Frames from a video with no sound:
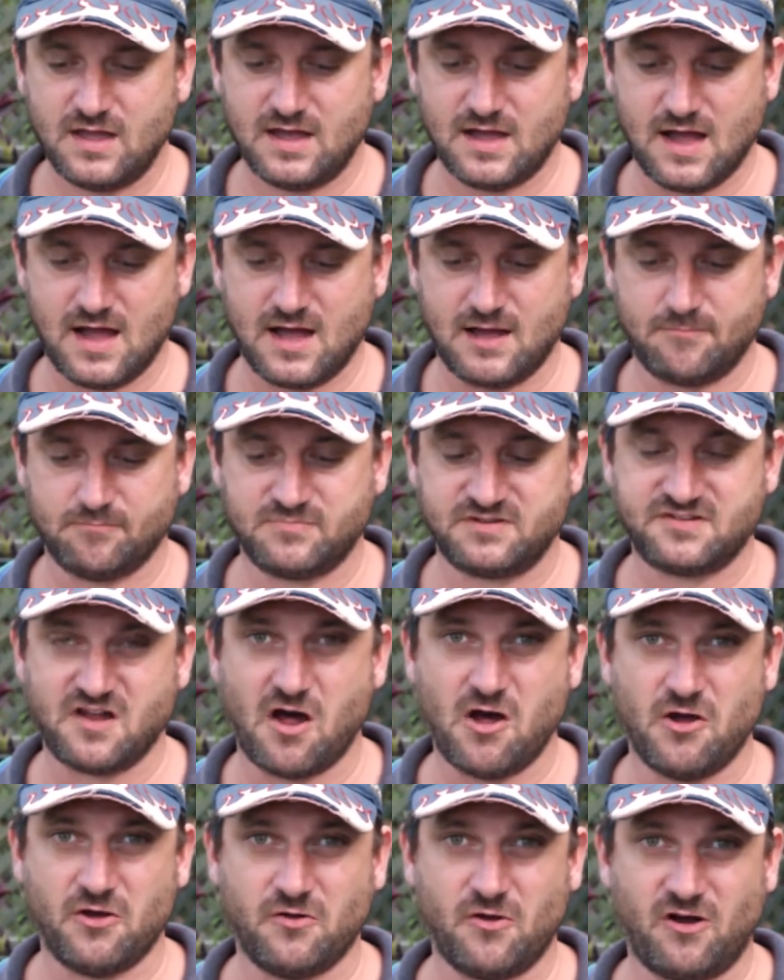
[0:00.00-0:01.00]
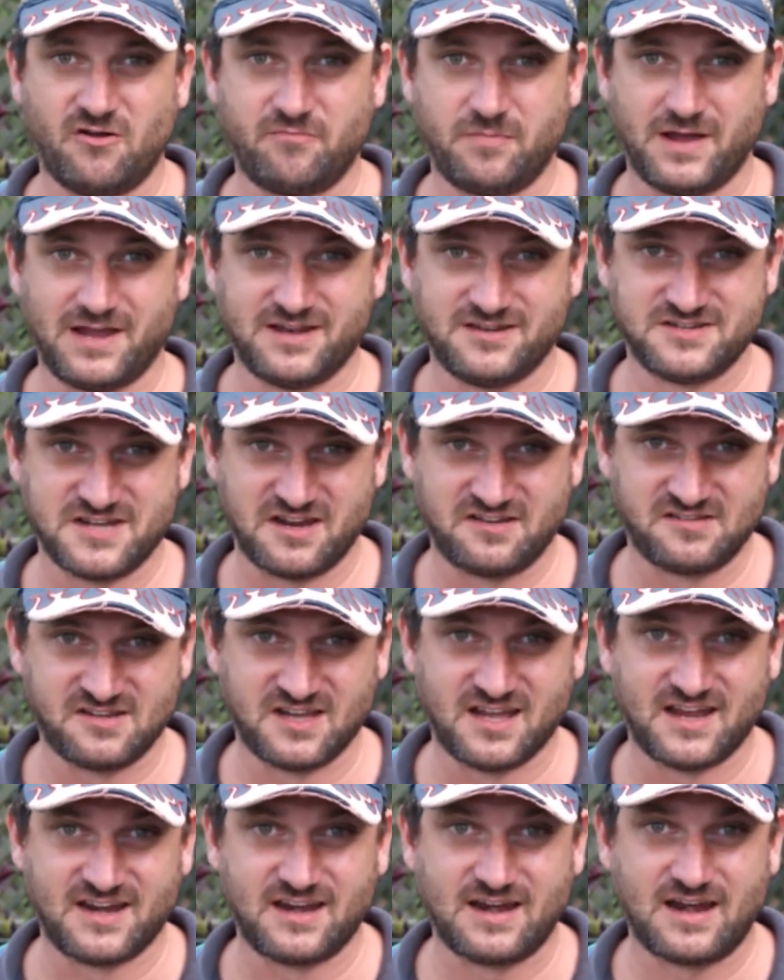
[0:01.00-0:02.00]
Um, so I've been
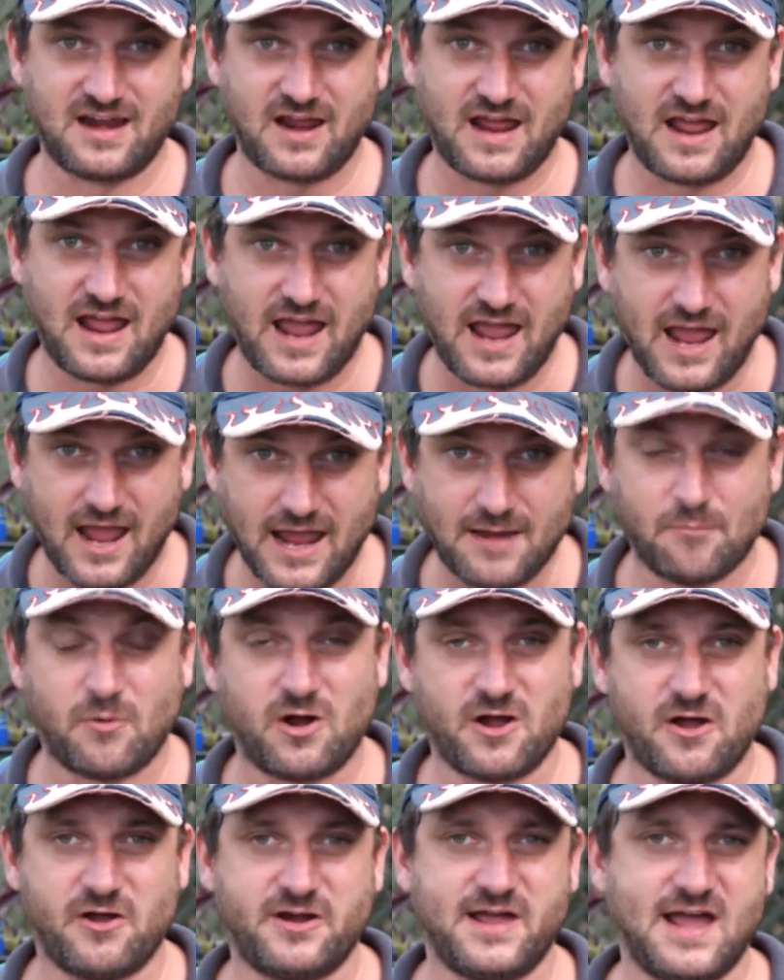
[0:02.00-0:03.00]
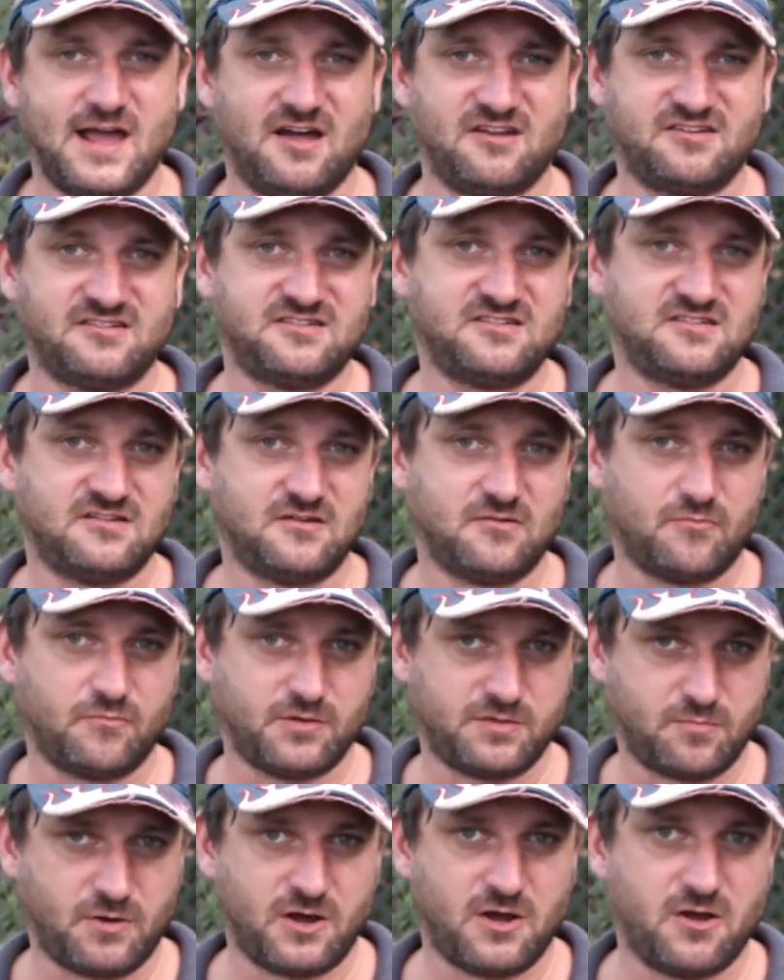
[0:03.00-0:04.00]
testing it in my own house
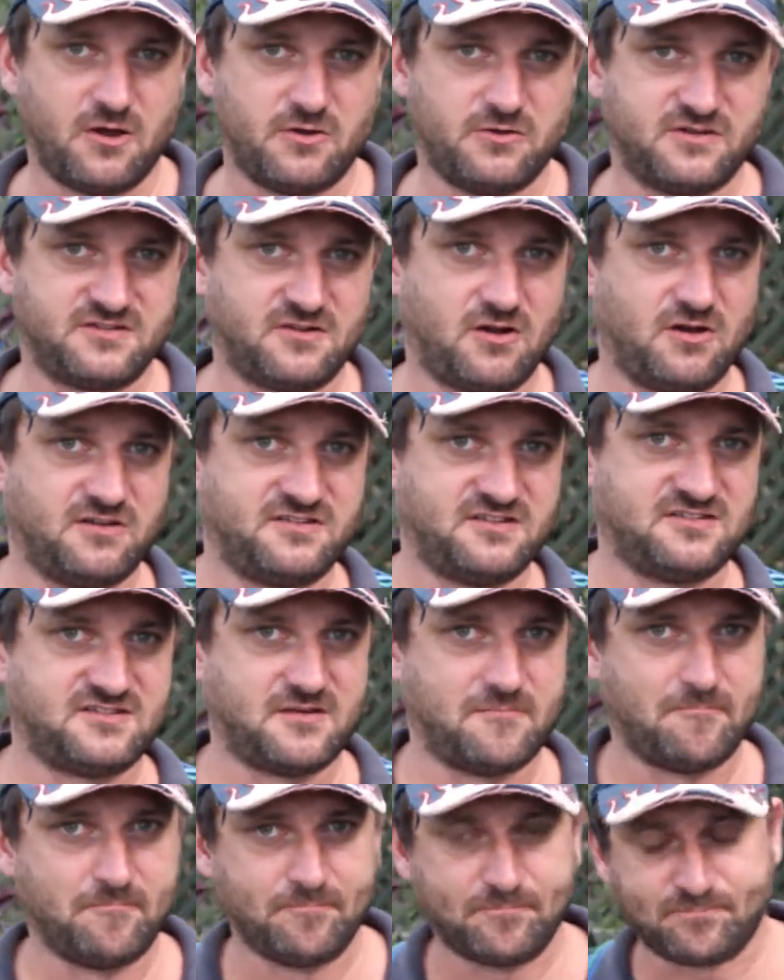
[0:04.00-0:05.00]
with my own solar system.